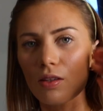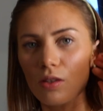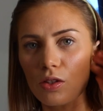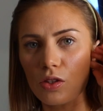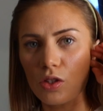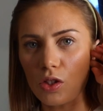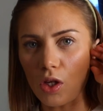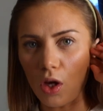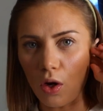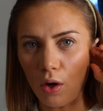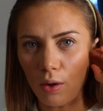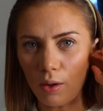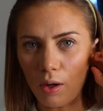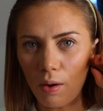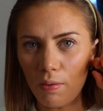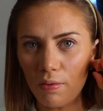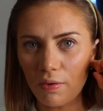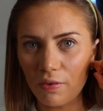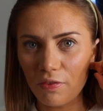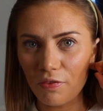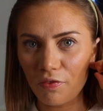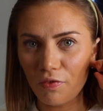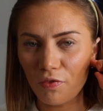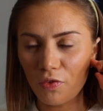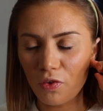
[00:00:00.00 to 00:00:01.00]
So I'm
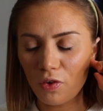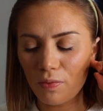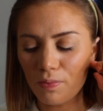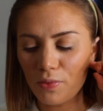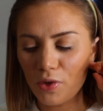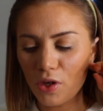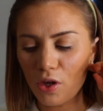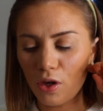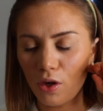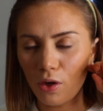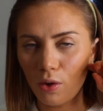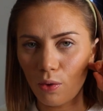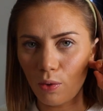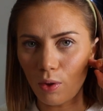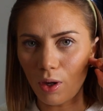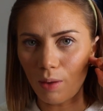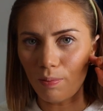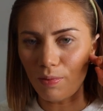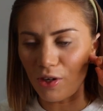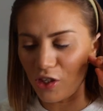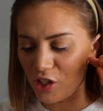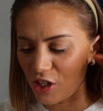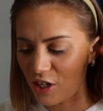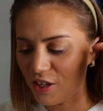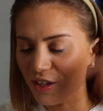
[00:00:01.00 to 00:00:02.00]
coming from you, I'm
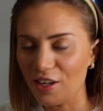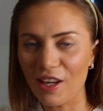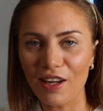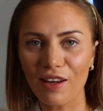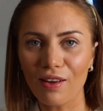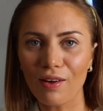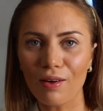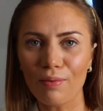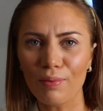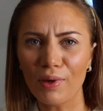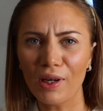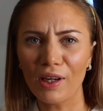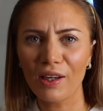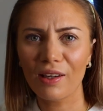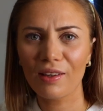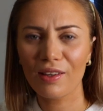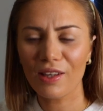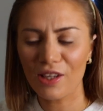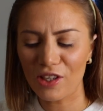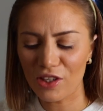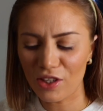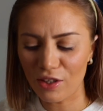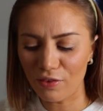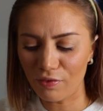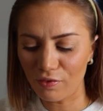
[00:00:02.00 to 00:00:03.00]
literally kneeling on my
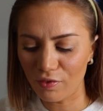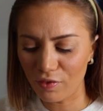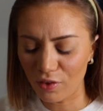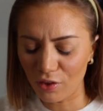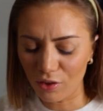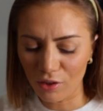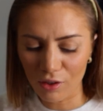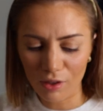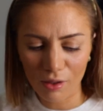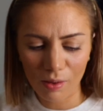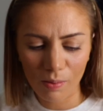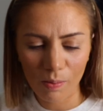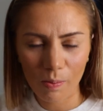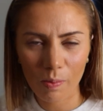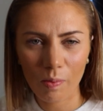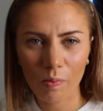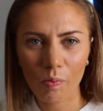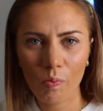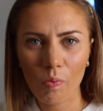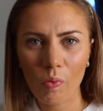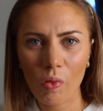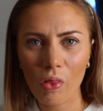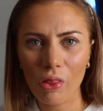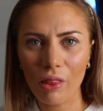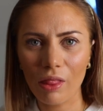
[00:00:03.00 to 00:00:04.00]
kitchen floor.
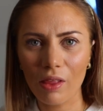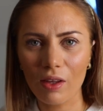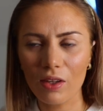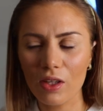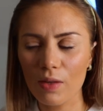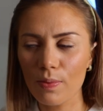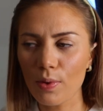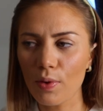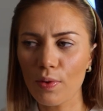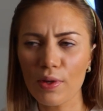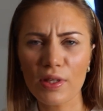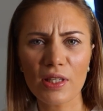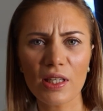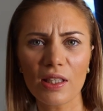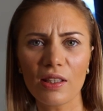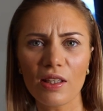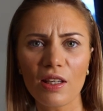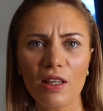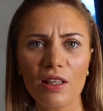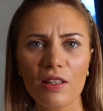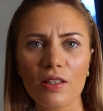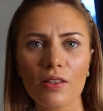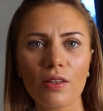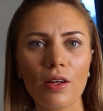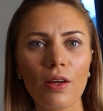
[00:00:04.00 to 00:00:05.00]
You probably didn't
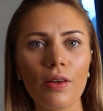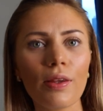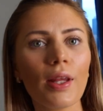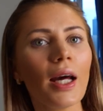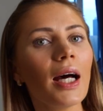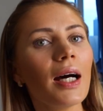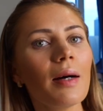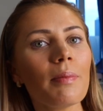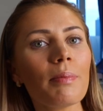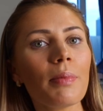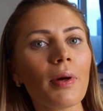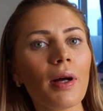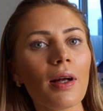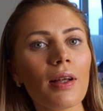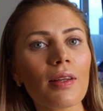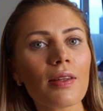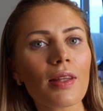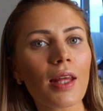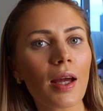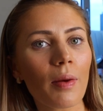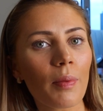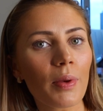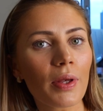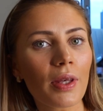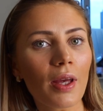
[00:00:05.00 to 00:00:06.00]
need to know that, but
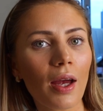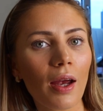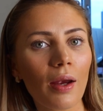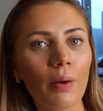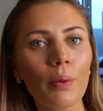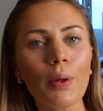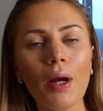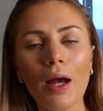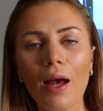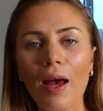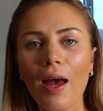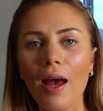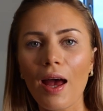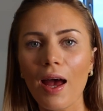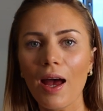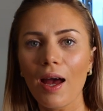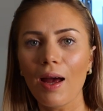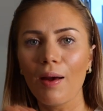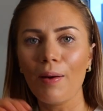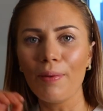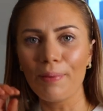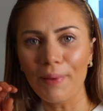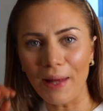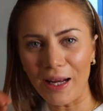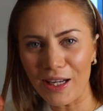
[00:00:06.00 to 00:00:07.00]
there we go.
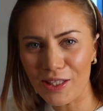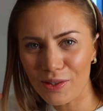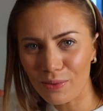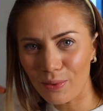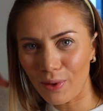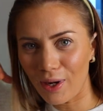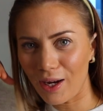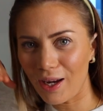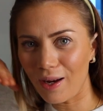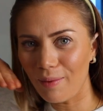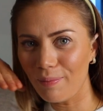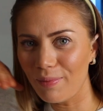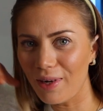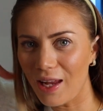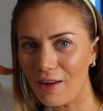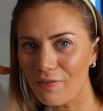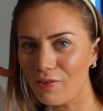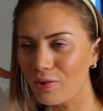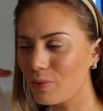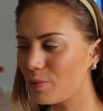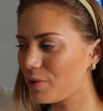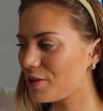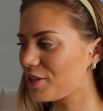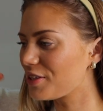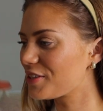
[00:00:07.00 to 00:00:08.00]
That's why I'm
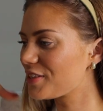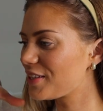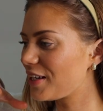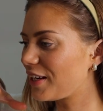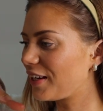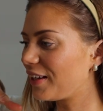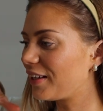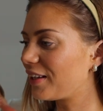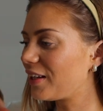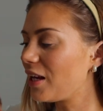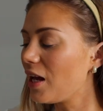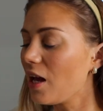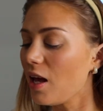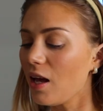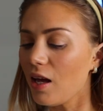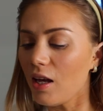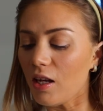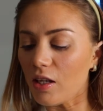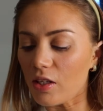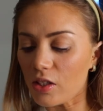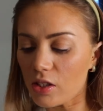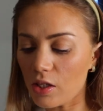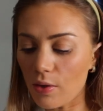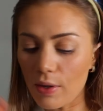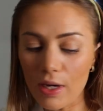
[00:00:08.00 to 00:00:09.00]
level with the sink.
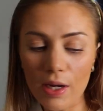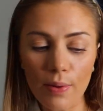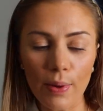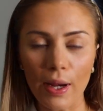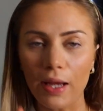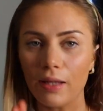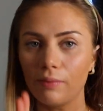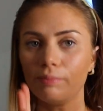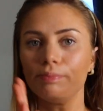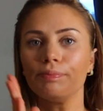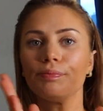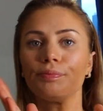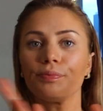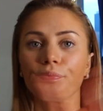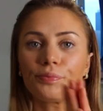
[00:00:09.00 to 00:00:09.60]
So anyway,